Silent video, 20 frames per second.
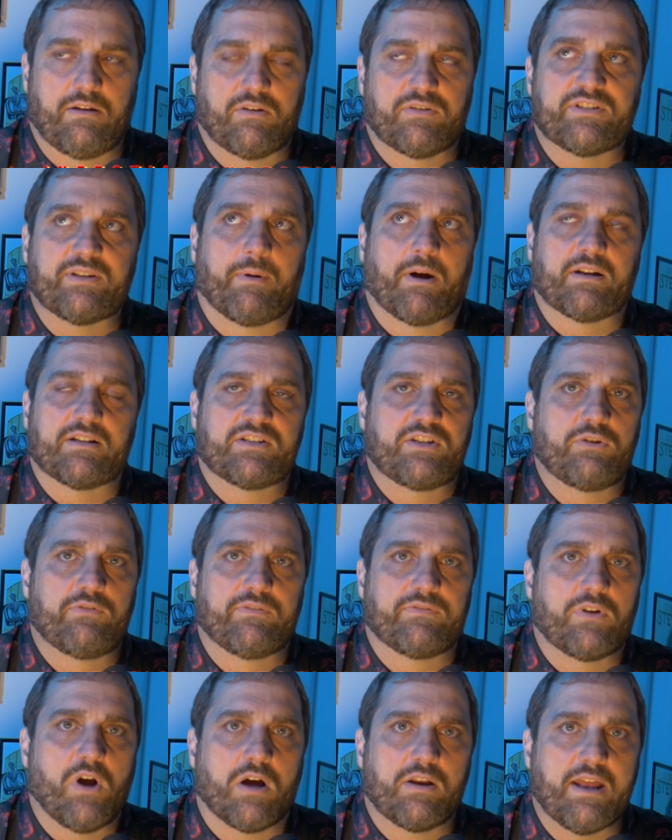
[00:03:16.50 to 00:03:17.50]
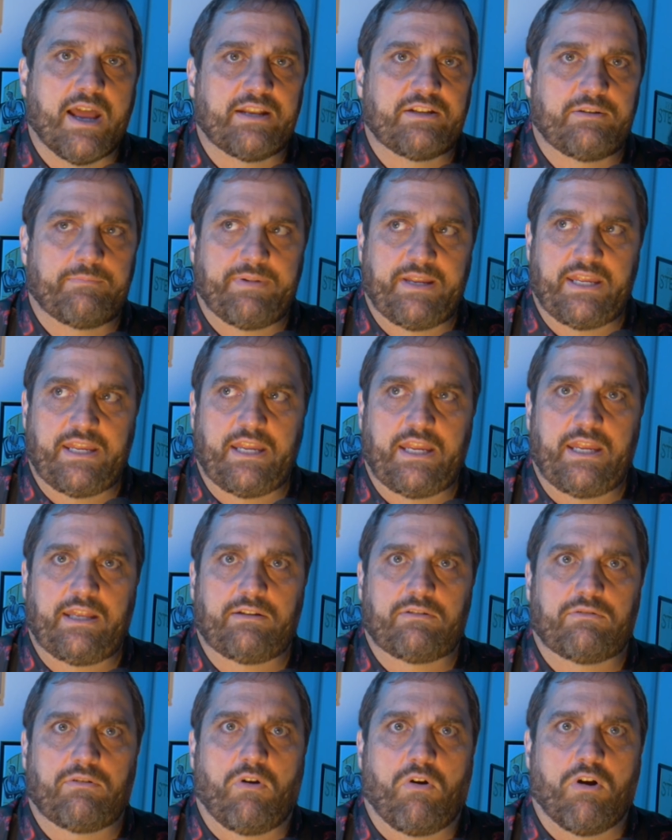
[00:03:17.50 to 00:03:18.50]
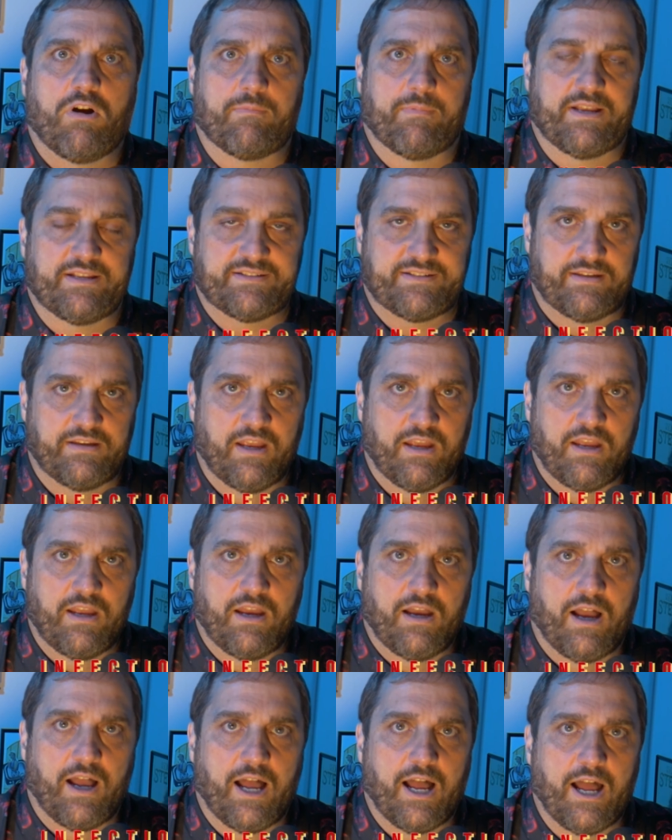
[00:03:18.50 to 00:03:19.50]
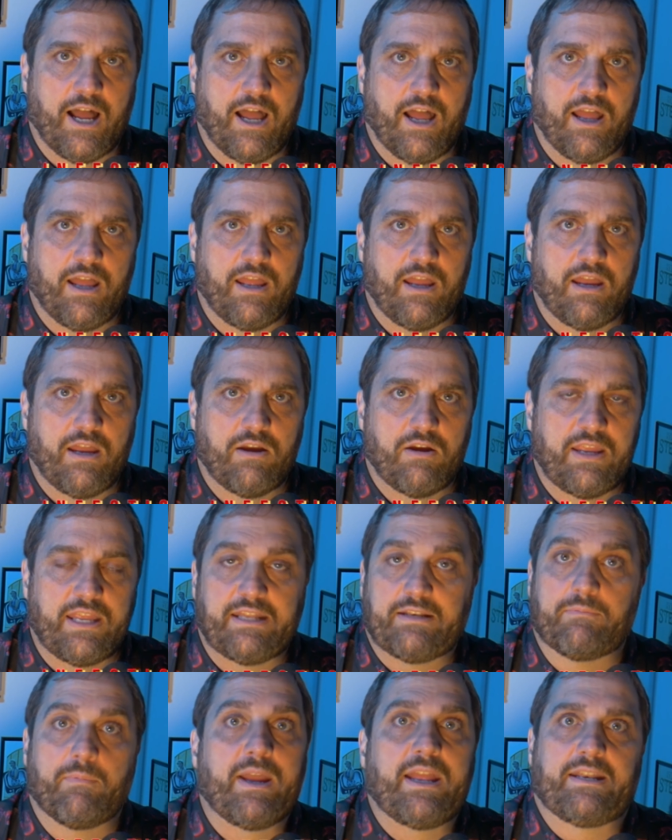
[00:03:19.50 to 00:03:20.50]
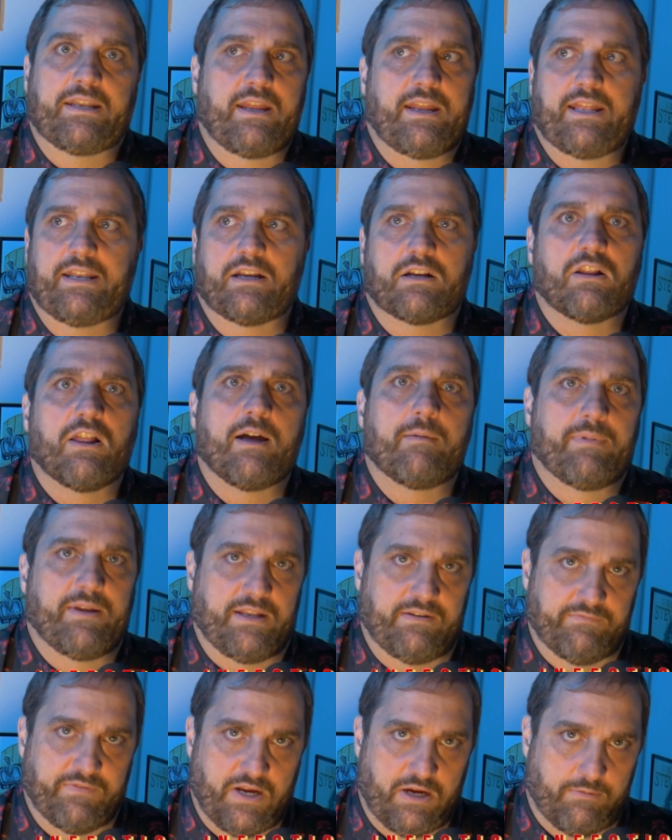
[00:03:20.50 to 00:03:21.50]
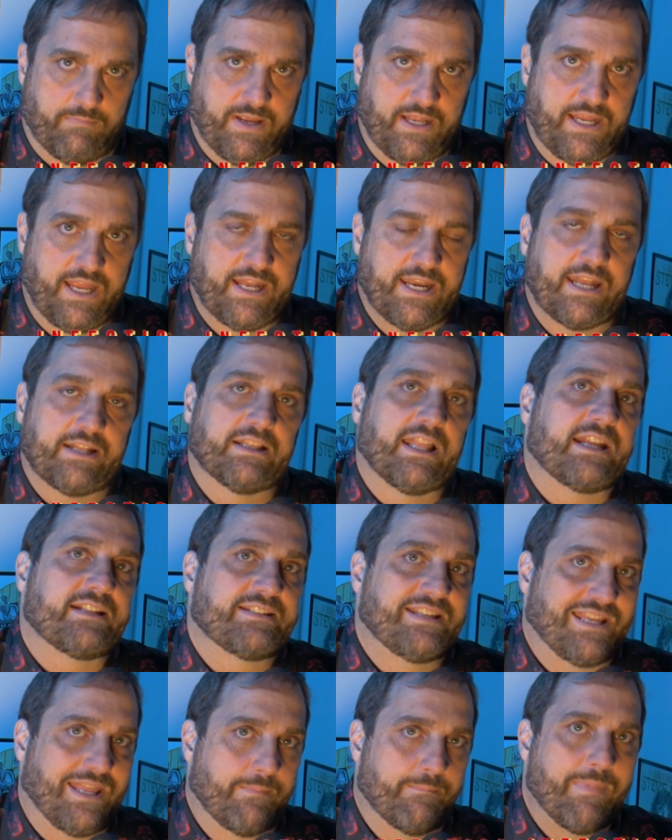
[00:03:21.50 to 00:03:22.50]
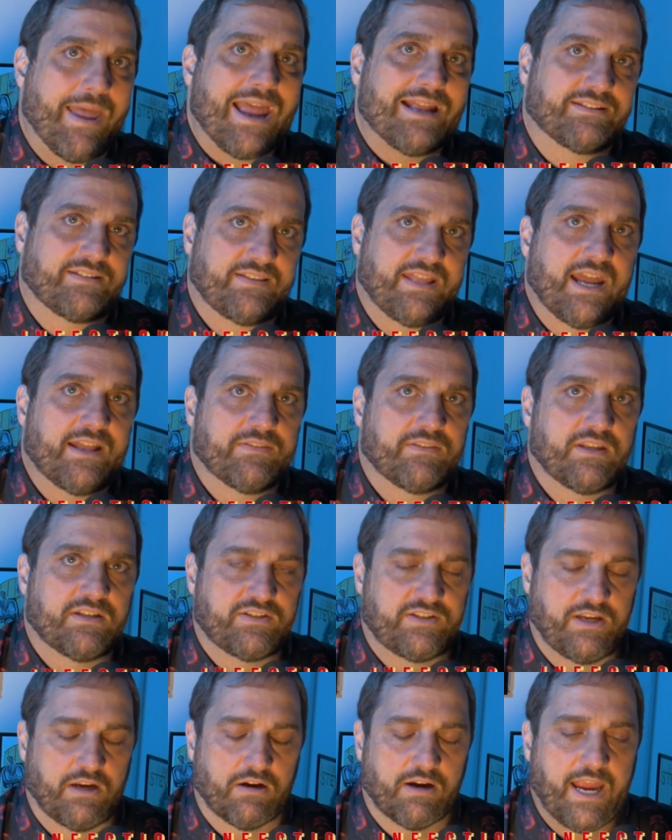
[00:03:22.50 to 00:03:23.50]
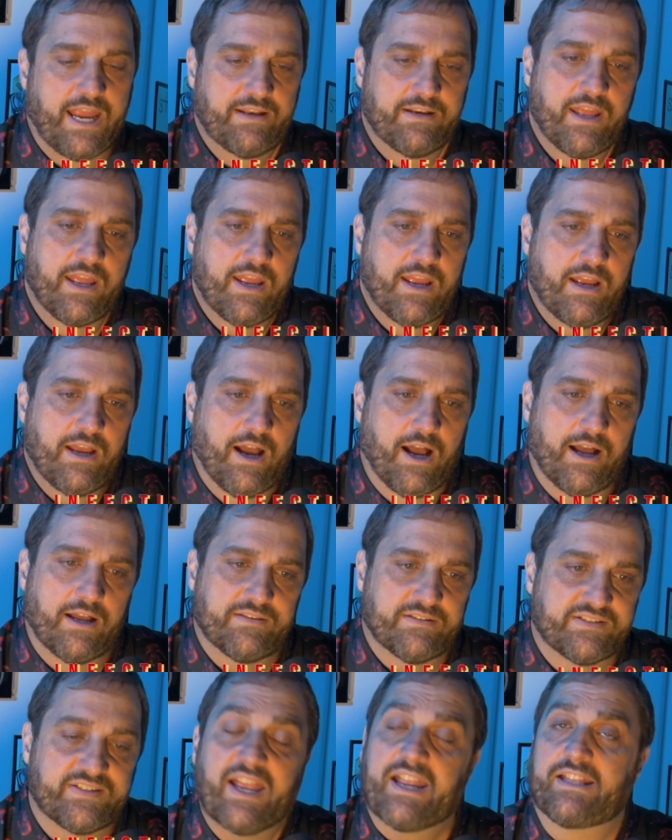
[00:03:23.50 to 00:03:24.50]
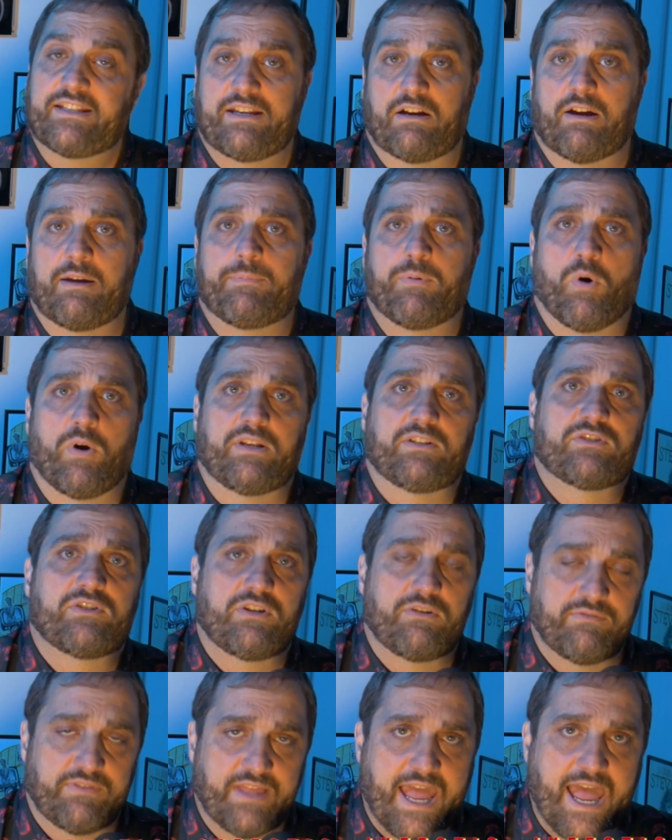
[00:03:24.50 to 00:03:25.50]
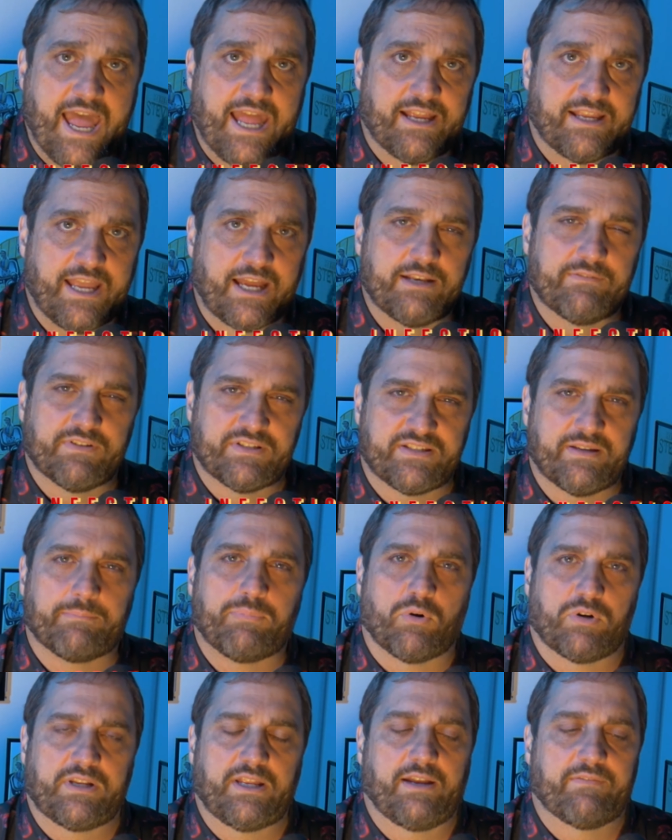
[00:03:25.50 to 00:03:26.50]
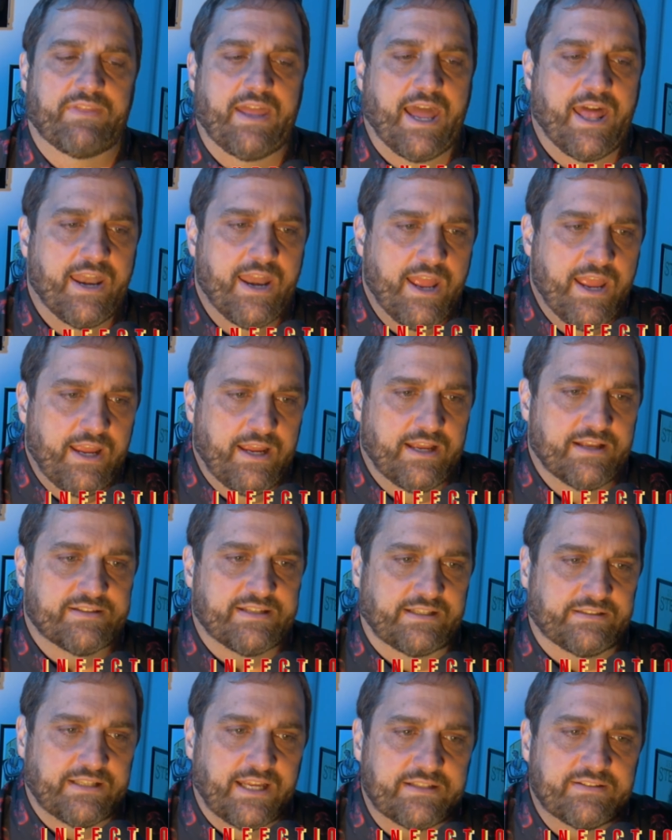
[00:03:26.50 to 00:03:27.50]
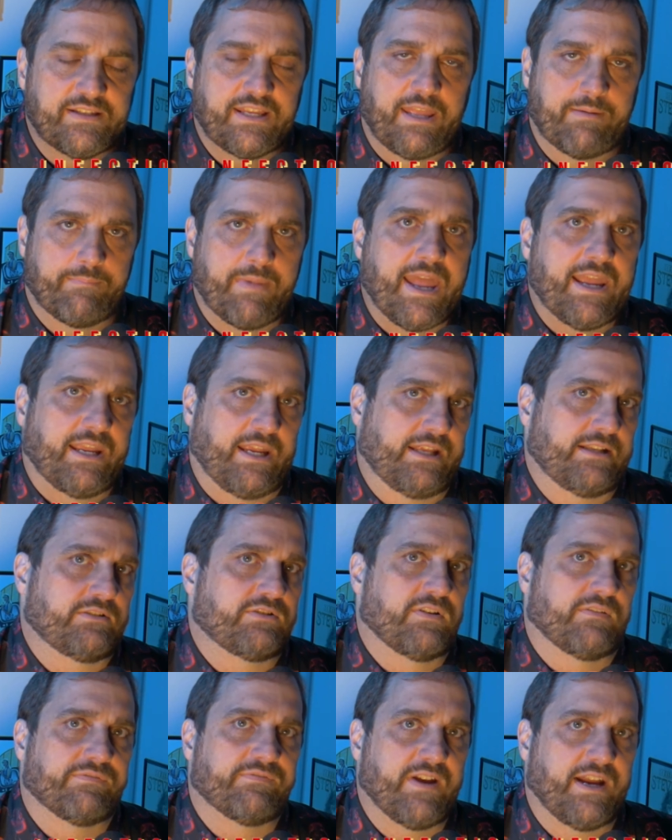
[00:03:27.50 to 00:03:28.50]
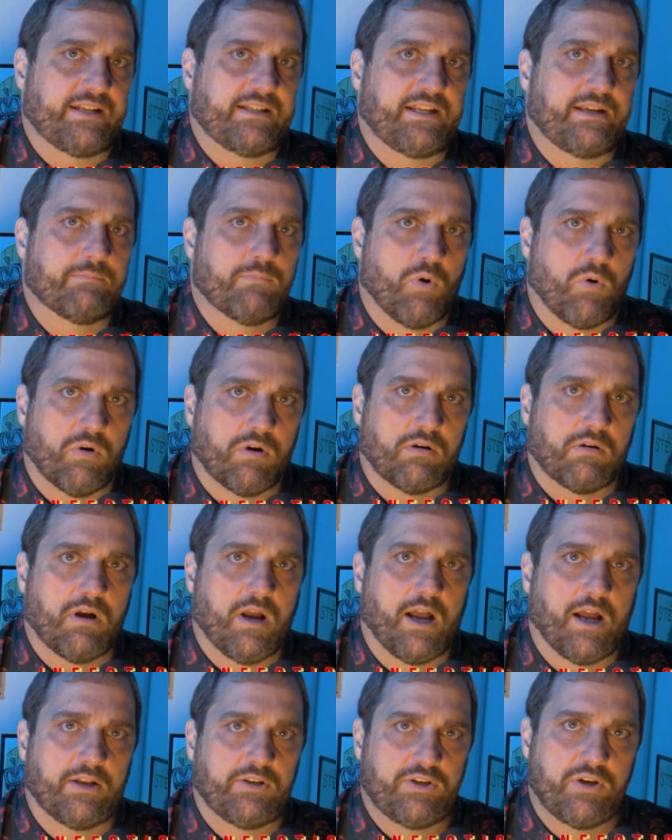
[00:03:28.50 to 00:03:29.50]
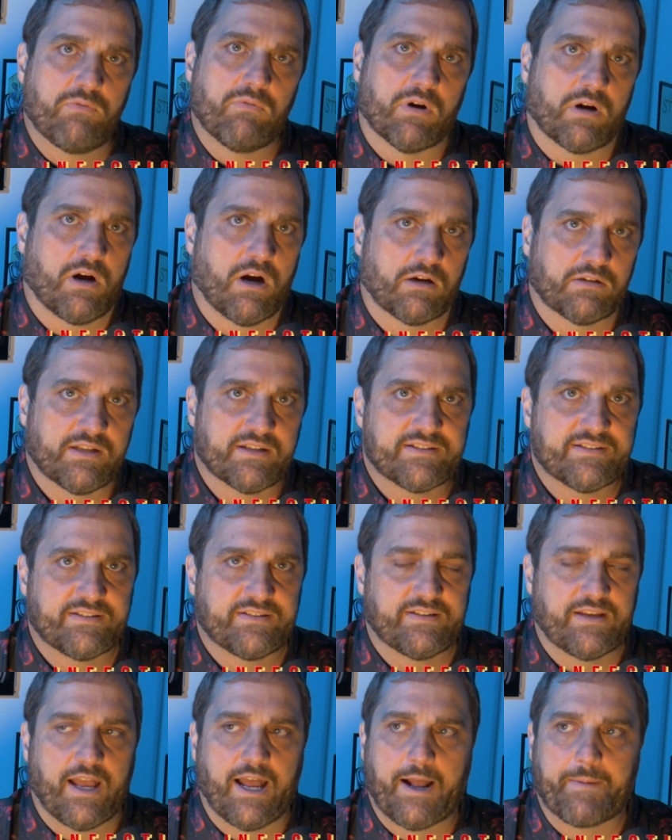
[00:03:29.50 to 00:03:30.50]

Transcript: artists who've gone on to be enormous in a club environment, and I'd like to get back to that this year. And the secondary point to that, kind of a supporting of that, is I'd like to get back into finding more newer artists.